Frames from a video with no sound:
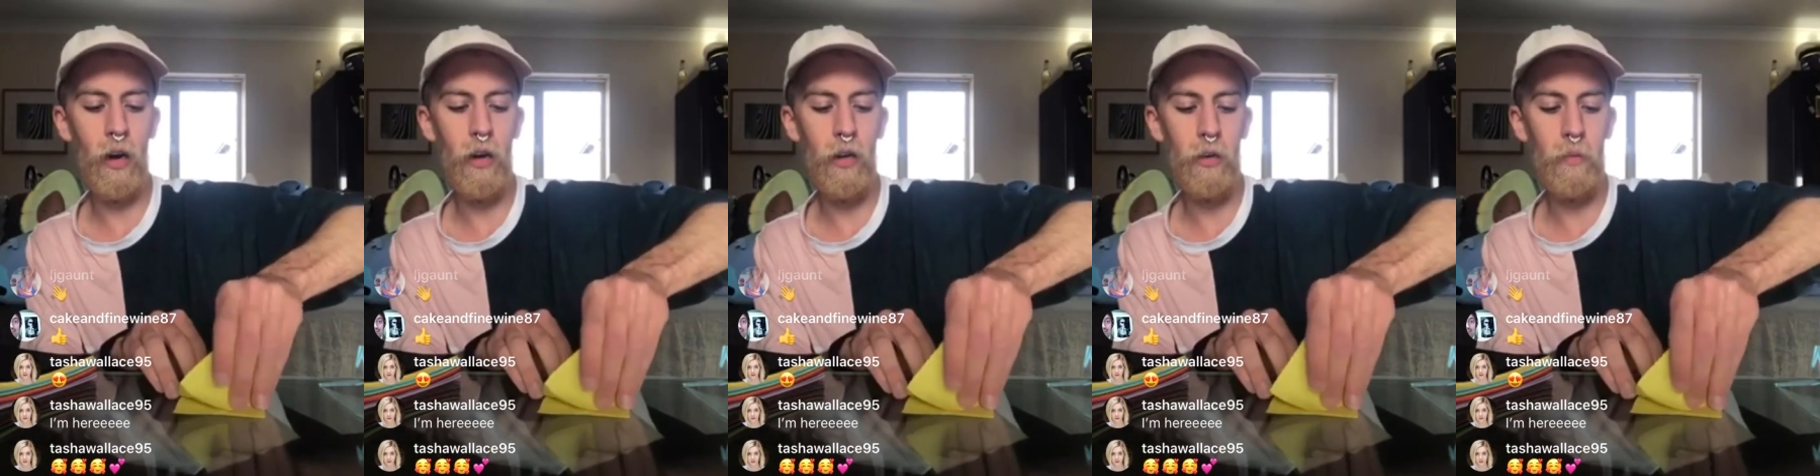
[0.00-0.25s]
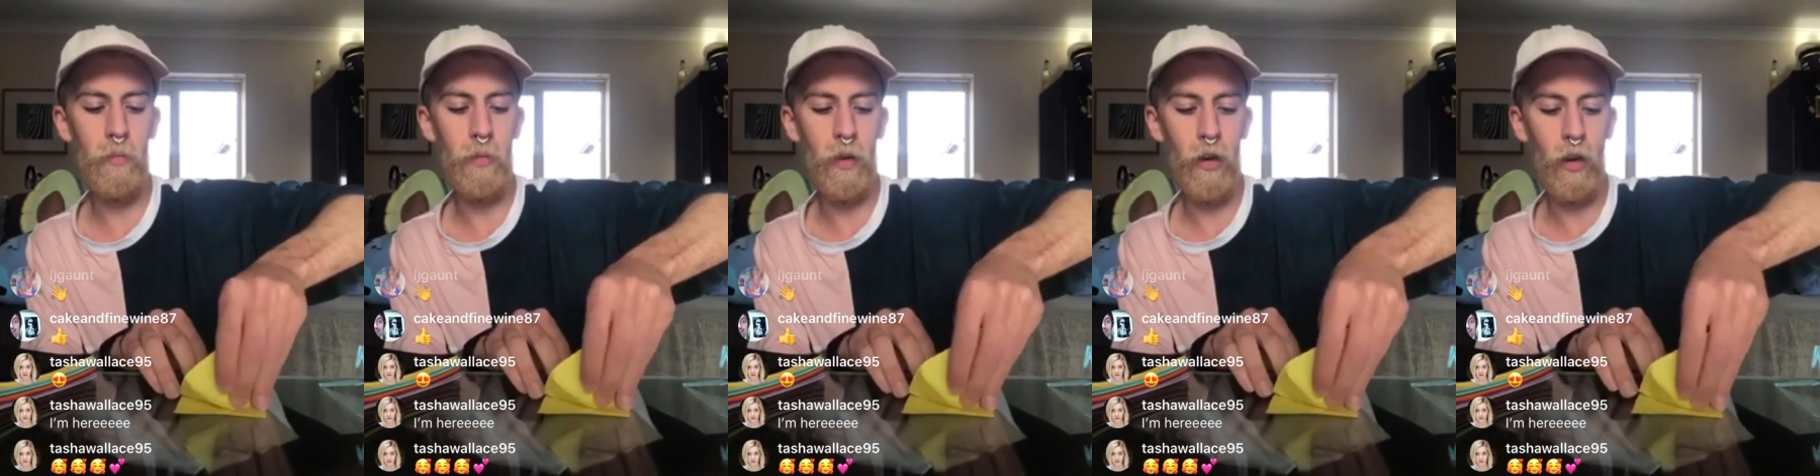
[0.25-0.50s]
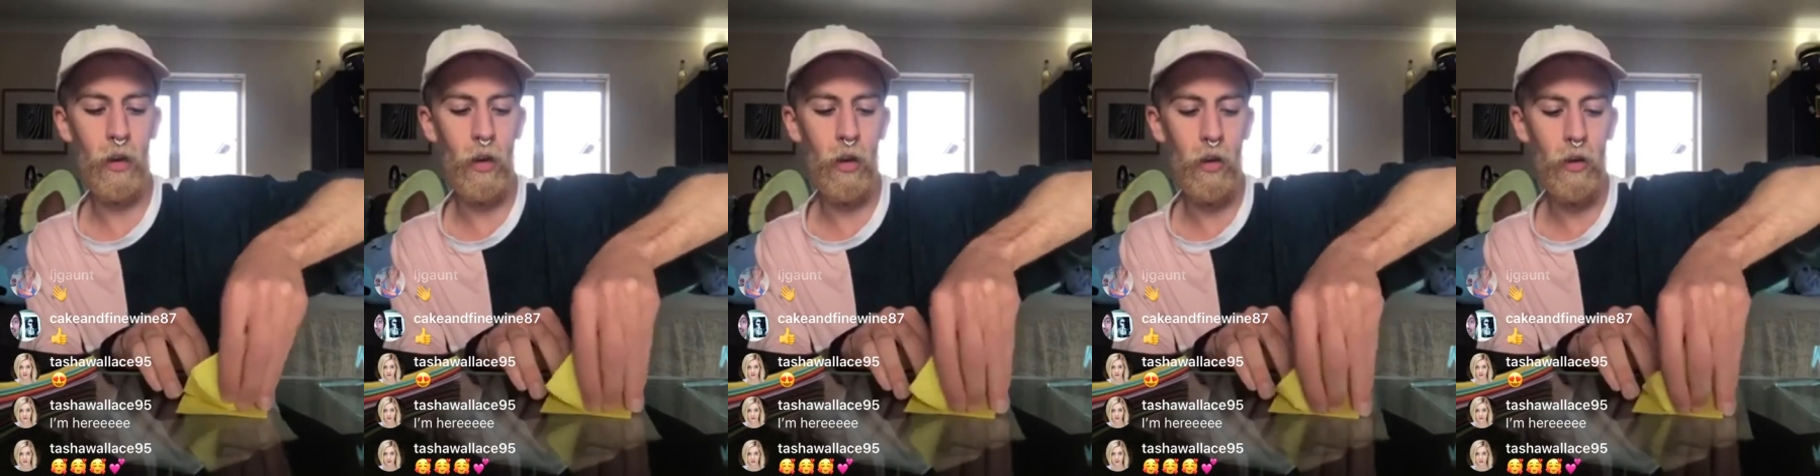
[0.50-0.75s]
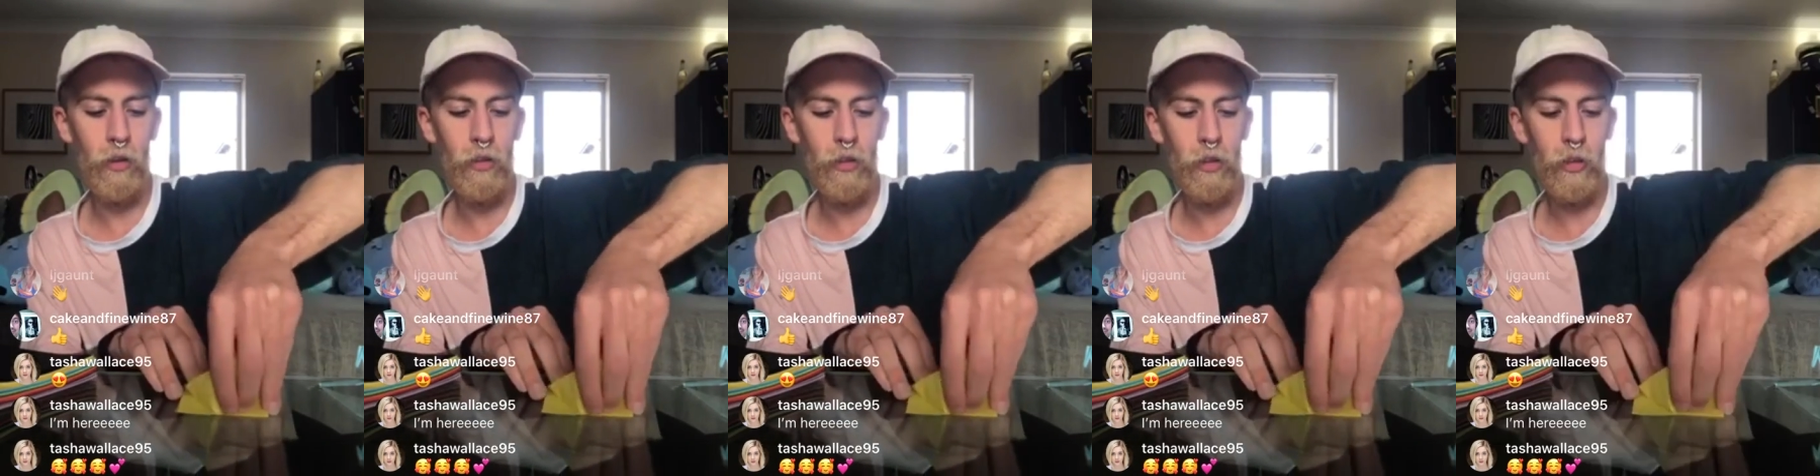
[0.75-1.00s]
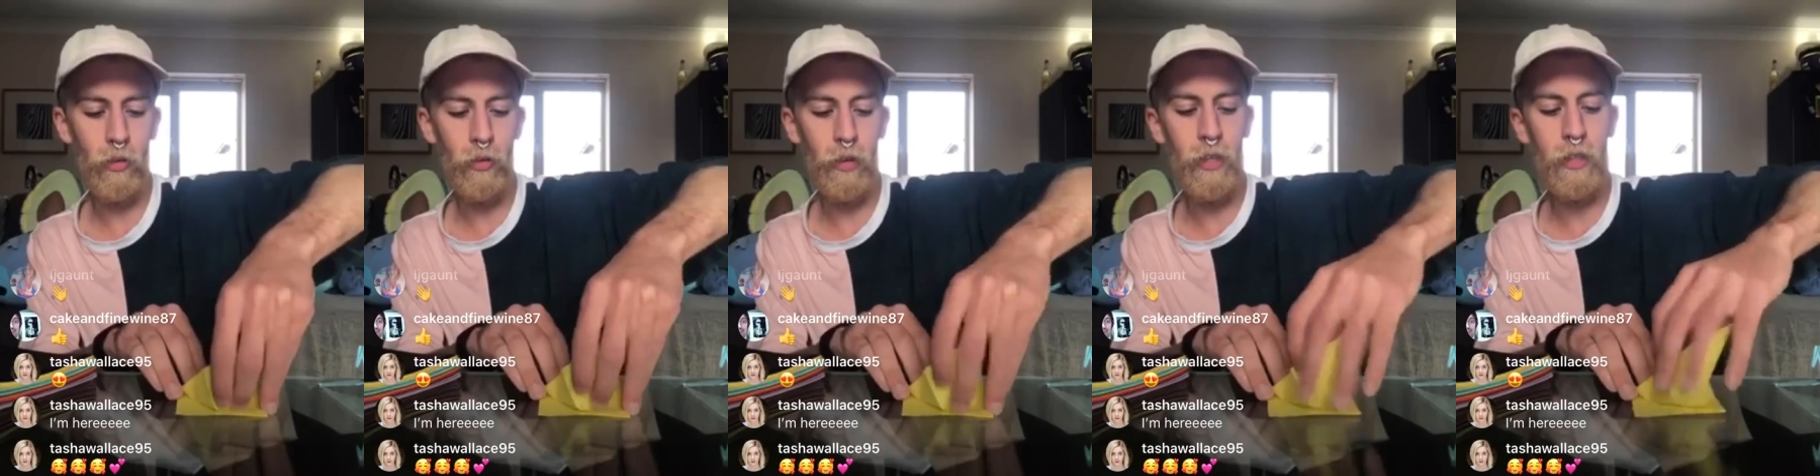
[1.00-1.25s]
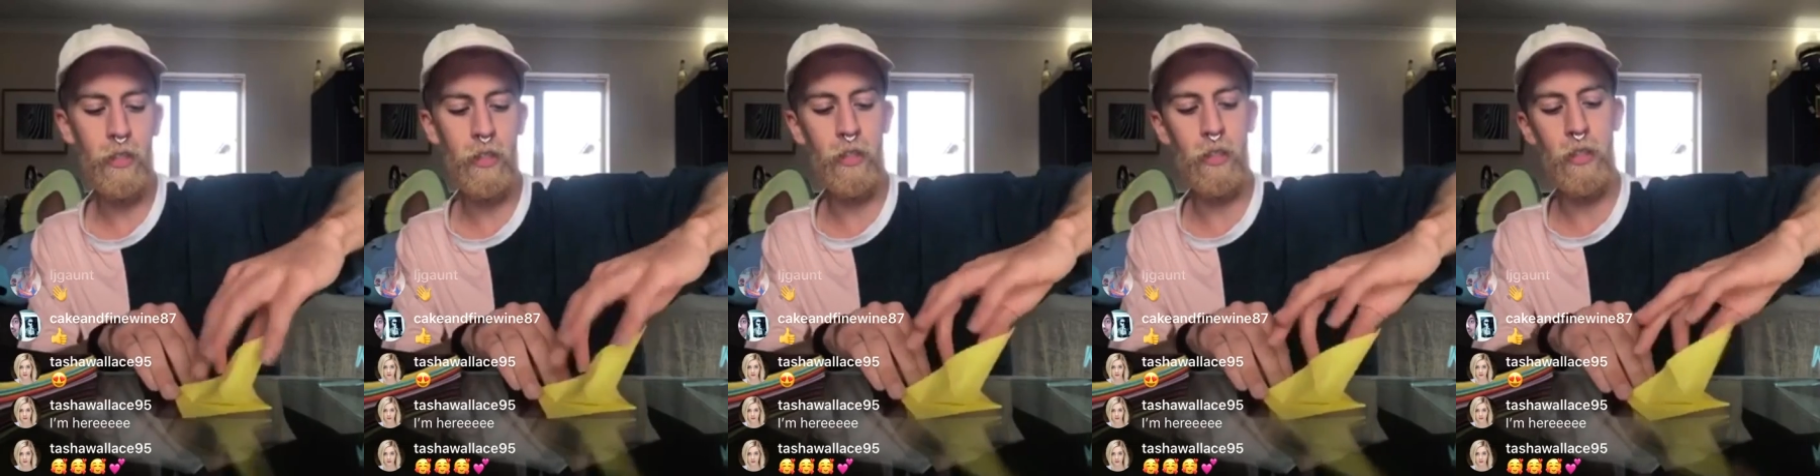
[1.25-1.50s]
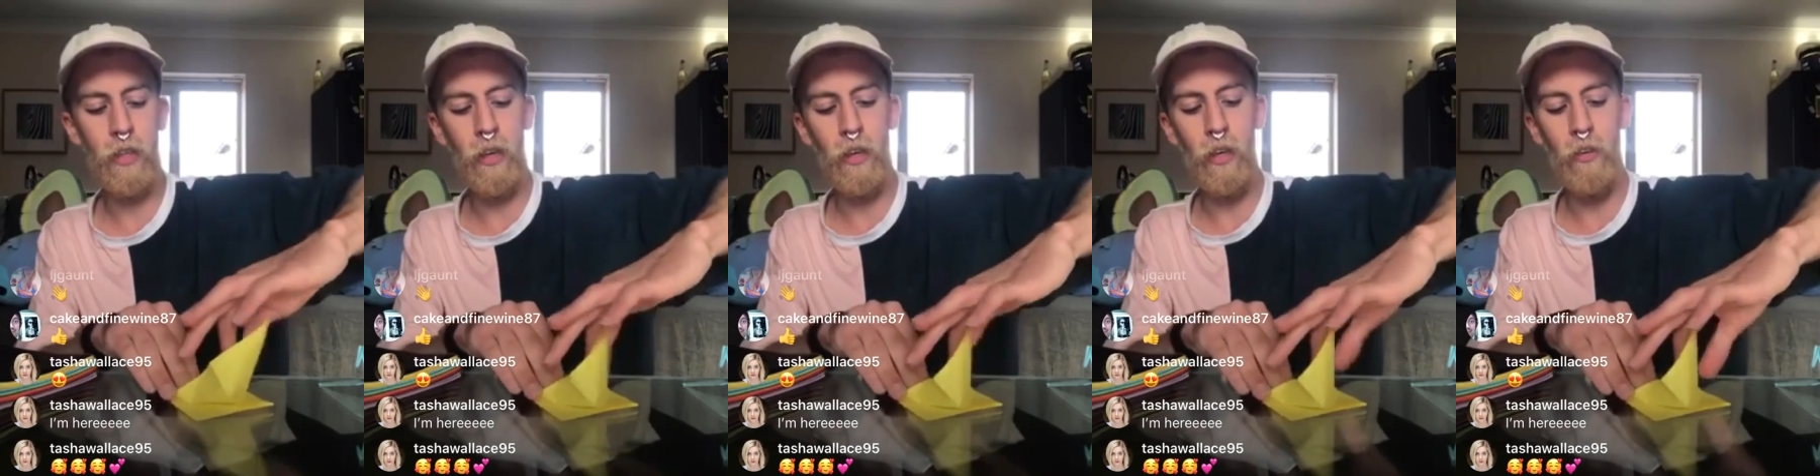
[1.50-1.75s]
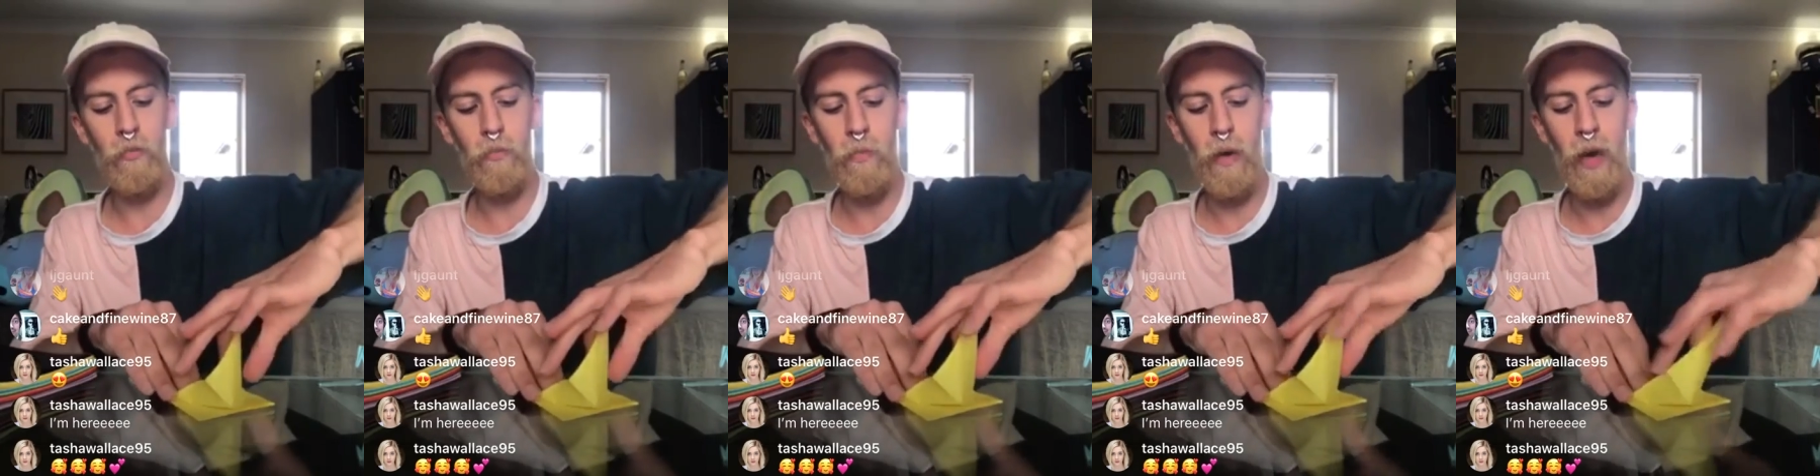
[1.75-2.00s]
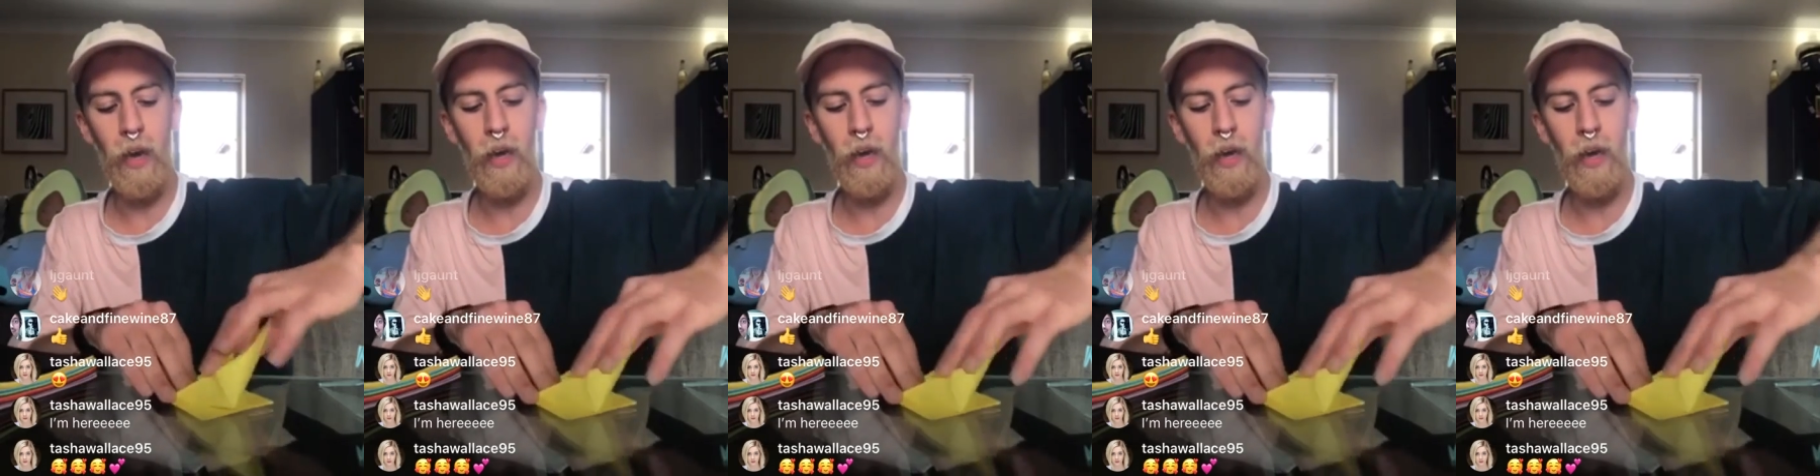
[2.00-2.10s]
along the creases that you've made